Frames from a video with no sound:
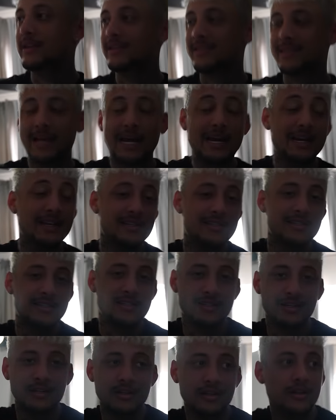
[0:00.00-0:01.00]
that
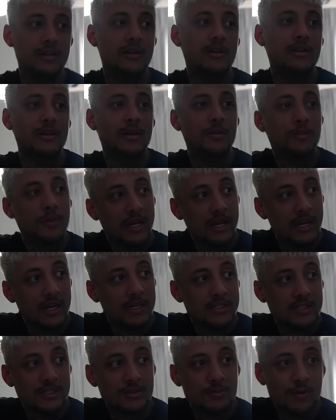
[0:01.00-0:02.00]
is the
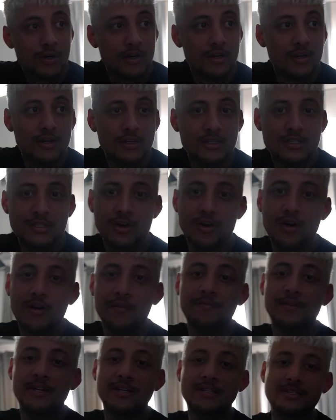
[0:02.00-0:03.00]
beginnings. I just wanted to start
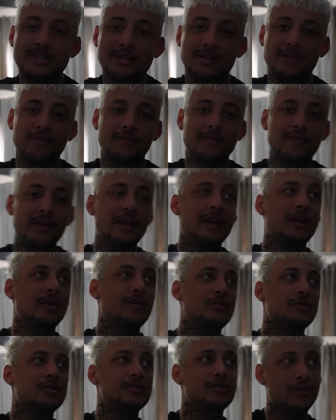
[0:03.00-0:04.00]
off this video
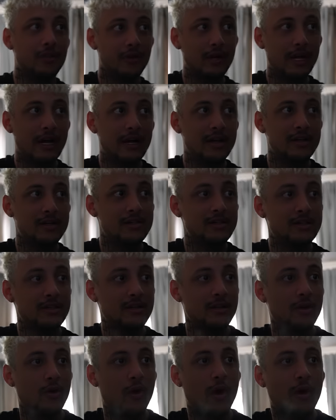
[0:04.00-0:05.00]
to show you guys,
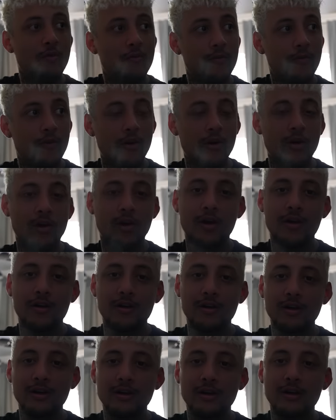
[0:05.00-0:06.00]
you know, how far along
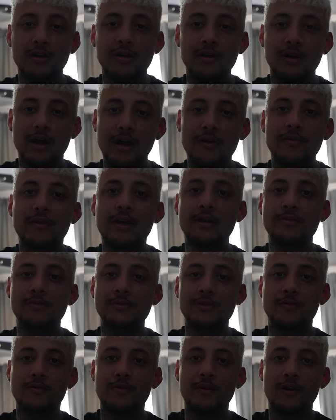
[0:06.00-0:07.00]
I've came
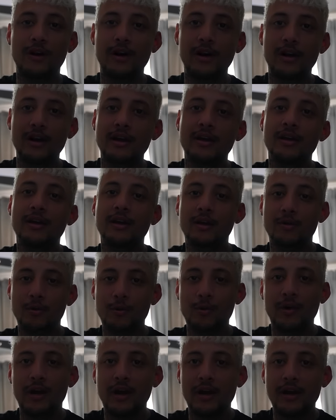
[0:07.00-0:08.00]
so far, where
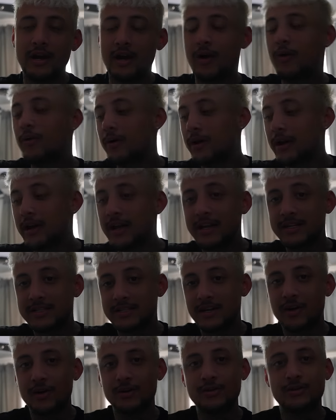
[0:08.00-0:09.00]
we're at now. And let's
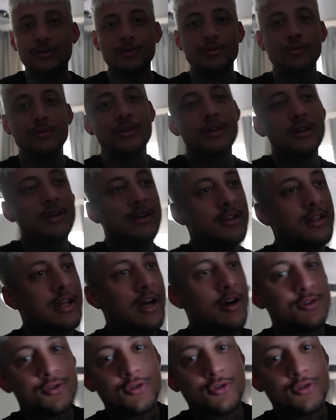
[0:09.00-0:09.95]
get on to the house